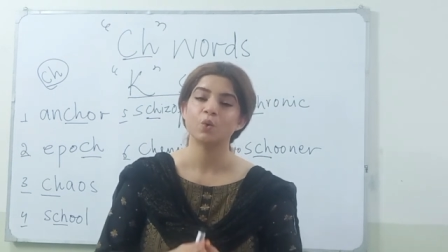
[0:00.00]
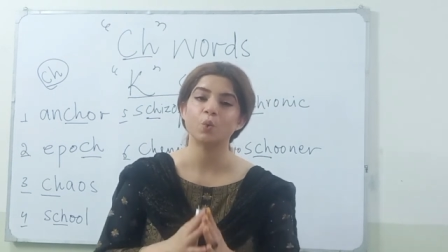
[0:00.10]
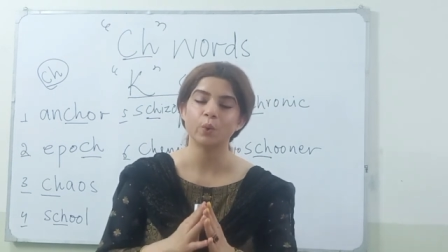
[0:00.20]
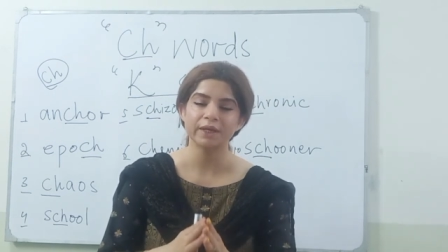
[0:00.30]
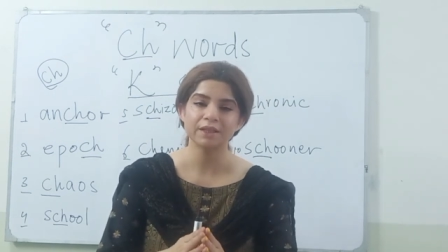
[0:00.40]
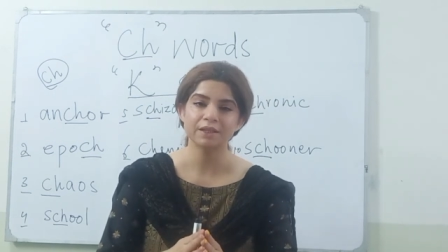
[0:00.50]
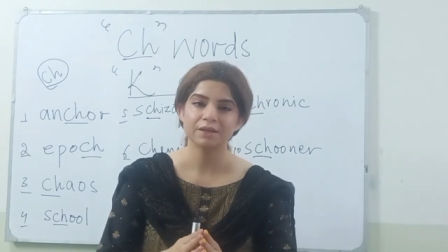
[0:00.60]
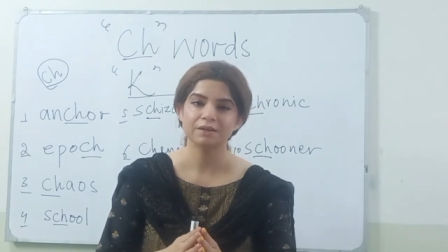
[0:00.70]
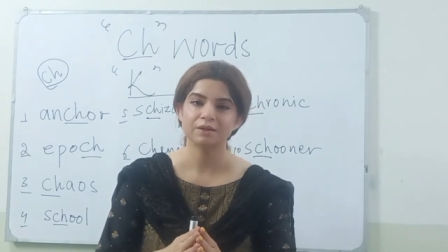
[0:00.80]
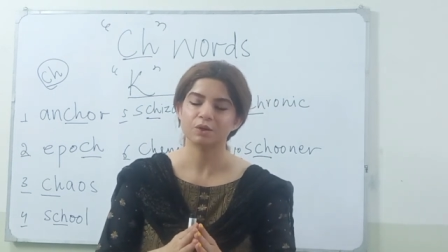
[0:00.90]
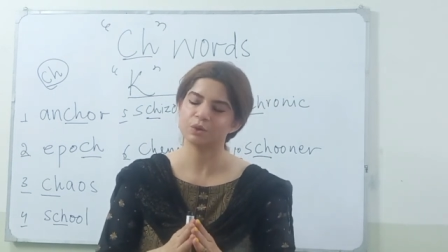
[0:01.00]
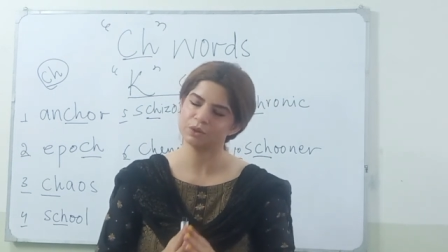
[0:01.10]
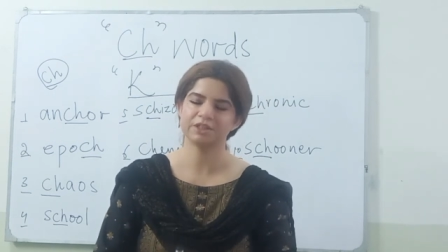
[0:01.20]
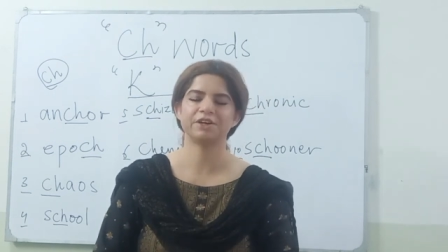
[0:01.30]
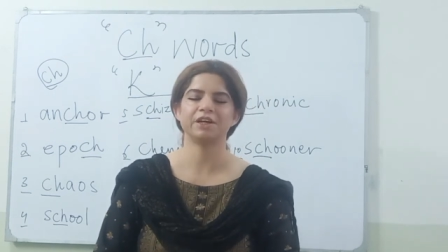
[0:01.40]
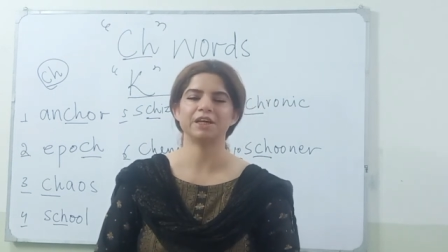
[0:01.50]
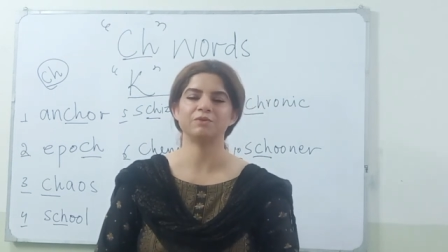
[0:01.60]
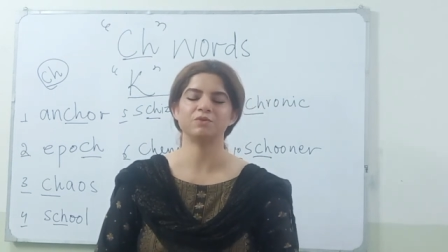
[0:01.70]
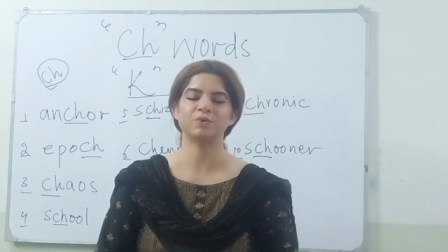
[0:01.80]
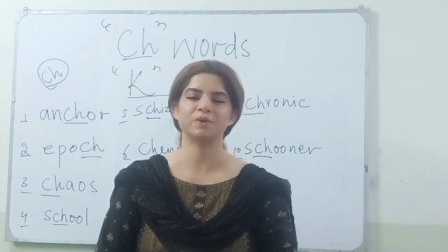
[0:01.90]
with Old Greek
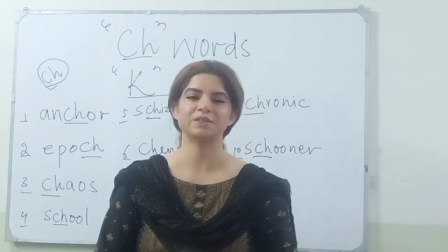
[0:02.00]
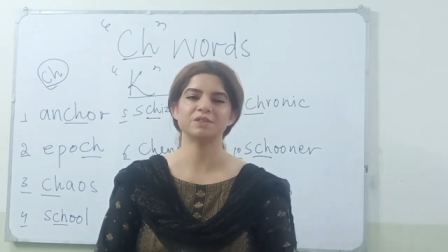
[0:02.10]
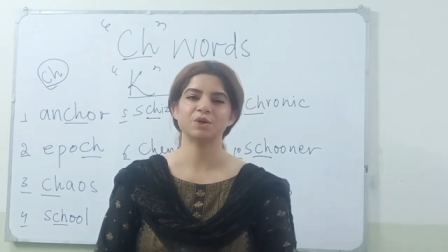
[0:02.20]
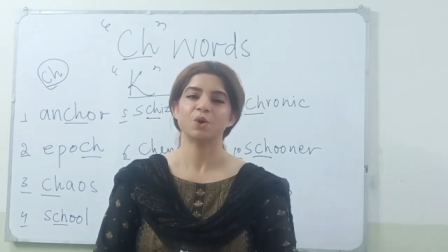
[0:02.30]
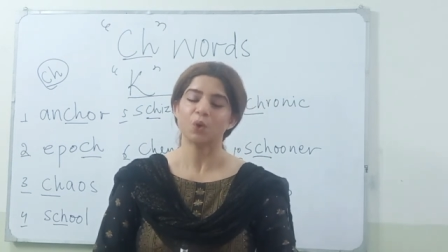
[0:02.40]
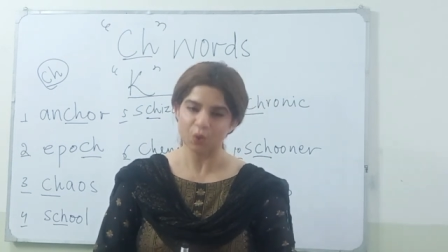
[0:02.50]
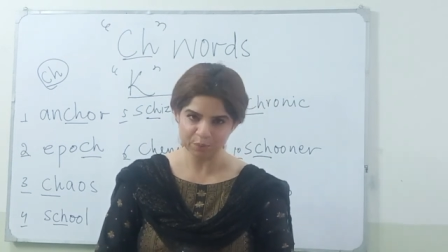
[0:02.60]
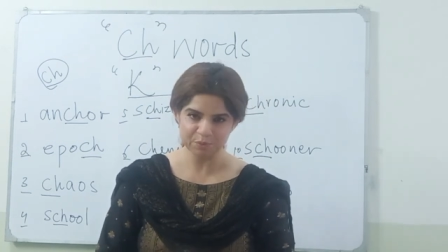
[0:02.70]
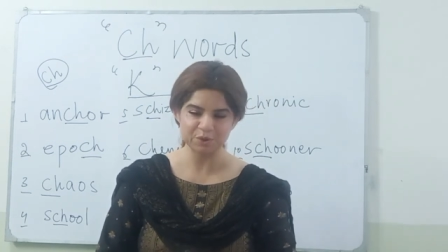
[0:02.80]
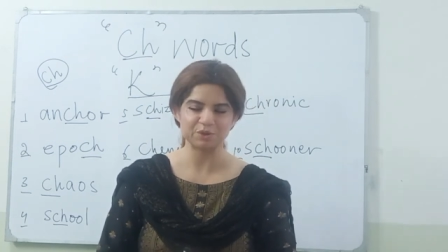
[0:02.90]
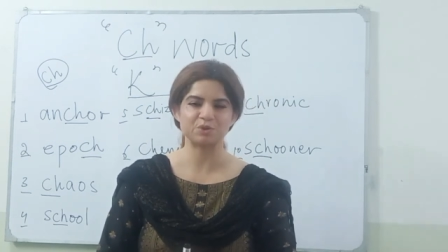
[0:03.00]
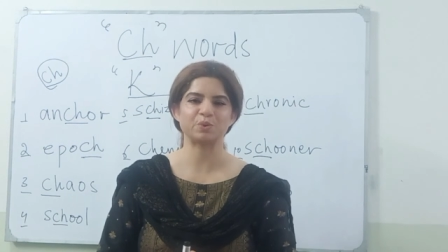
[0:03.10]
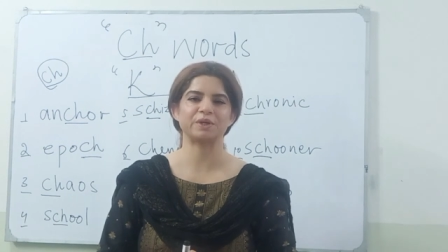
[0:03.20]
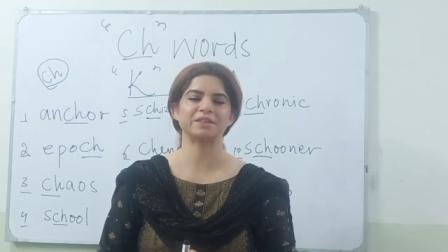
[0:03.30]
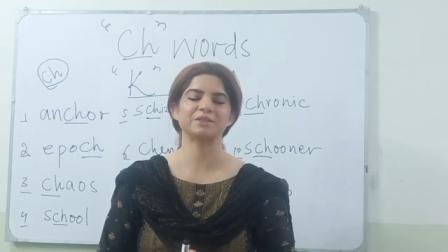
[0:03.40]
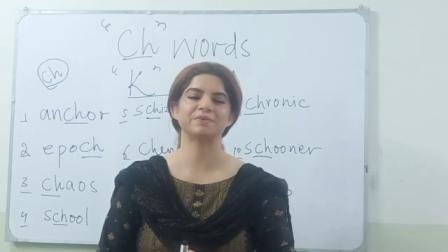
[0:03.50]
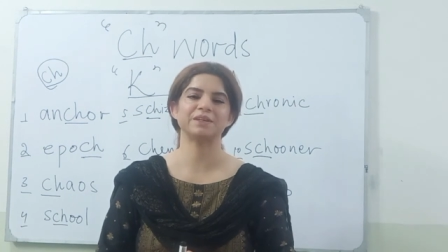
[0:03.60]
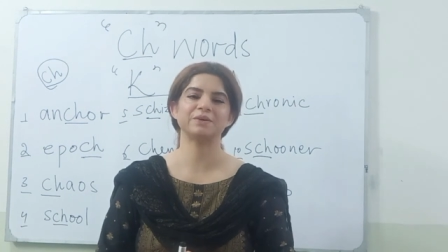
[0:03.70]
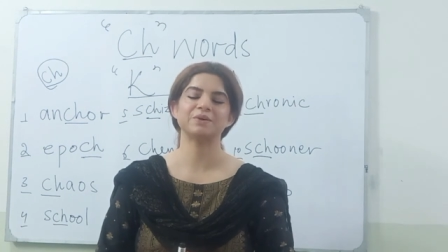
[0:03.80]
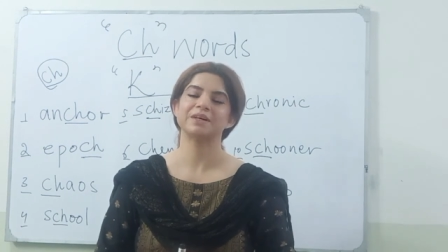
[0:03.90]
influence. Hope you enjoyed this
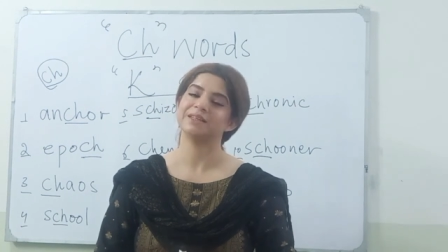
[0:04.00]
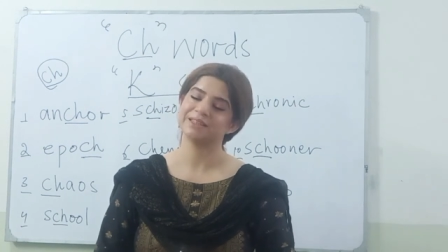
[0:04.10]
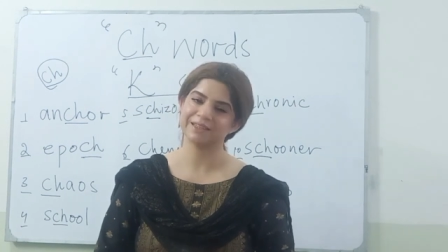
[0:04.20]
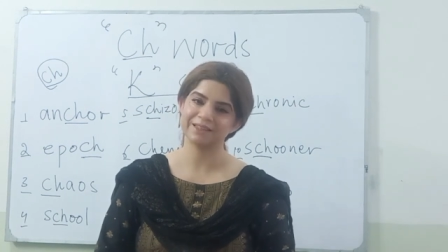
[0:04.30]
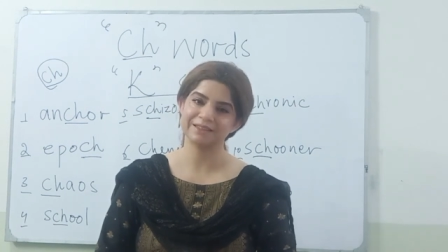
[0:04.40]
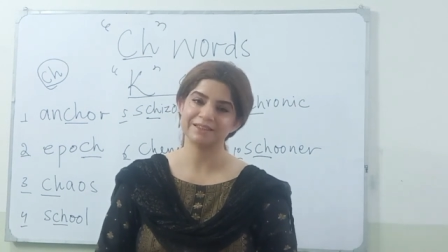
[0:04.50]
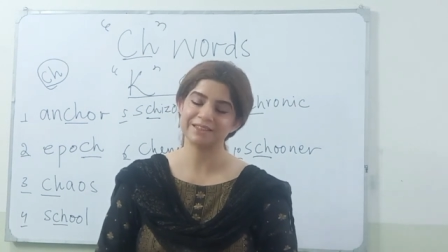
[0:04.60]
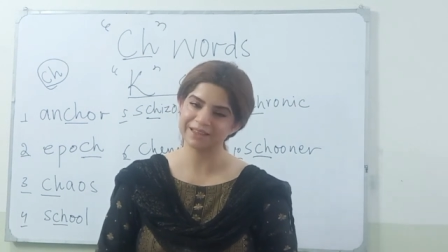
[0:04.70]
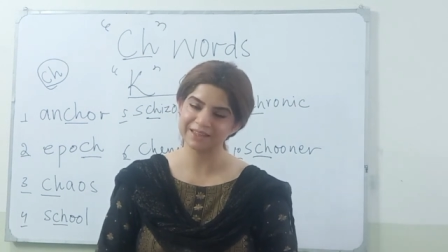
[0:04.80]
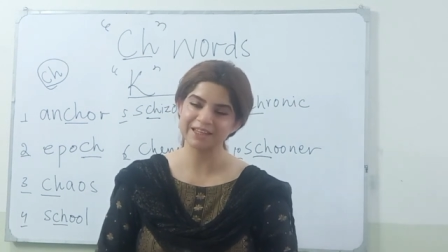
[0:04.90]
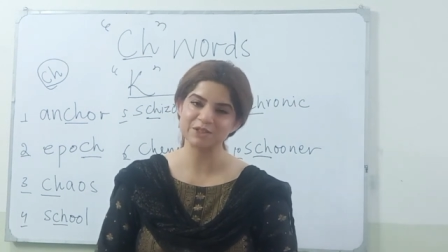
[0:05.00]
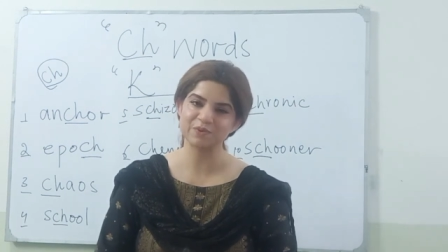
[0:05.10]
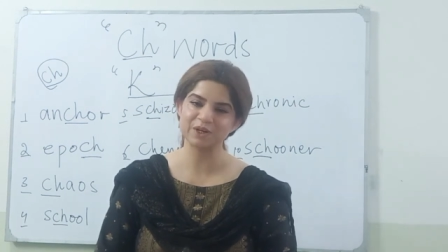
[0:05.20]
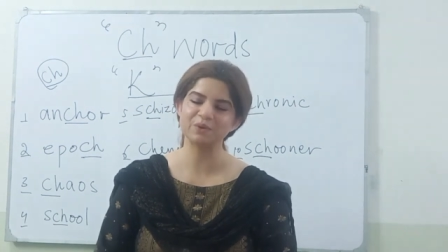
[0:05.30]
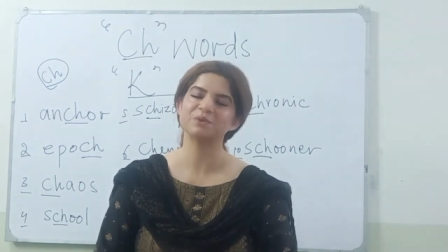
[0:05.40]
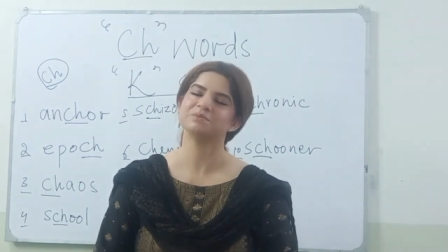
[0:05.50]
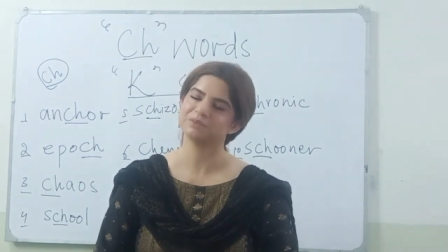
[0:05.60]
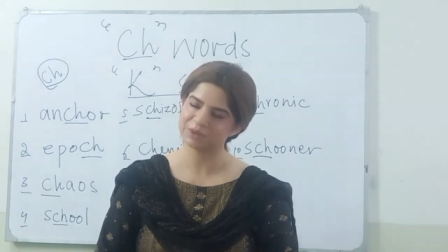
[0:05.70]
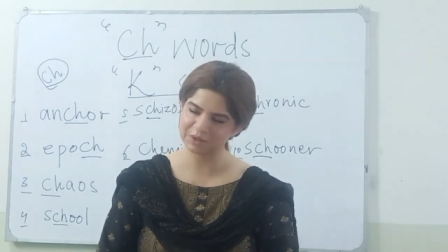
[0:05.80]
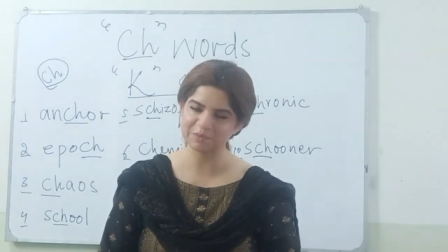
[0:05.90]
video. Till, till the next video,
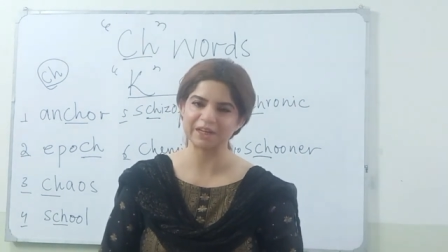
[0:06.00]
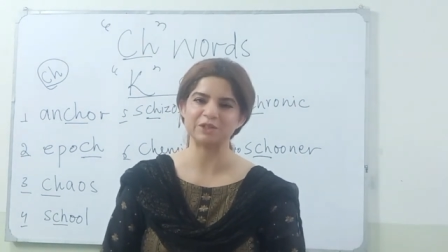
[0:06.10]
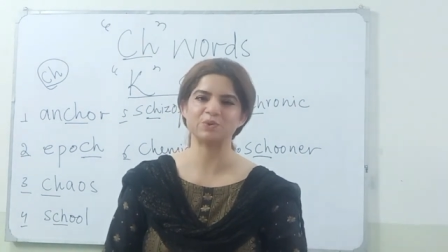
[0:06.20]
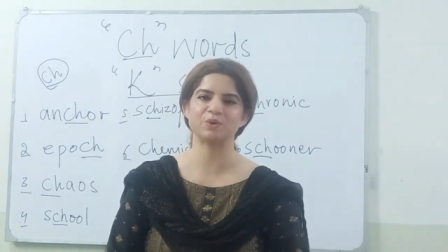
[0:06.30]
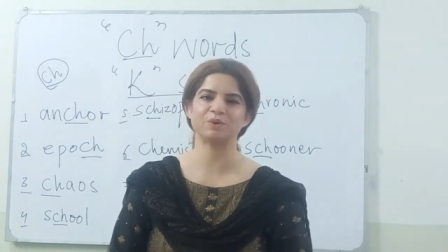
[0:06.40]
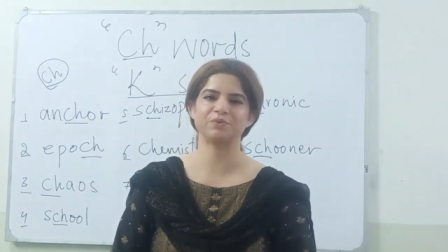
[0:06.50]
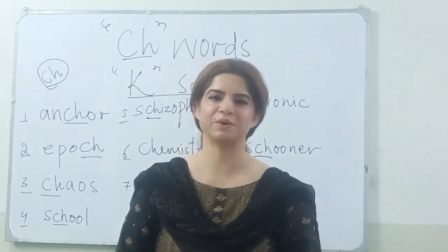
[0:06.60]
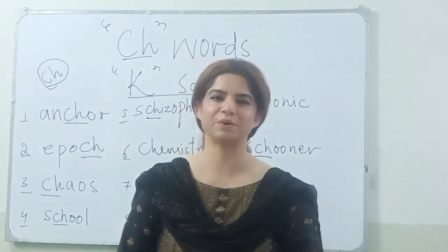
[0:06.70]
goodbye to all of